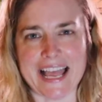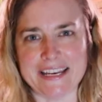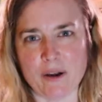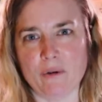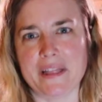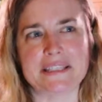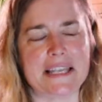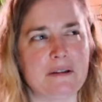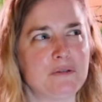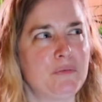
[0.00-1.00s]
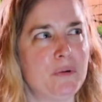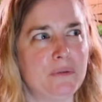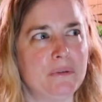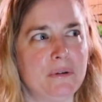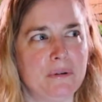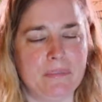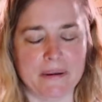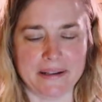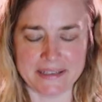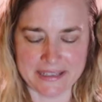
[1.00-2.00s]
I know that sounds woo-woo,
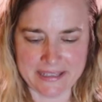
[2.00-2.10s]
but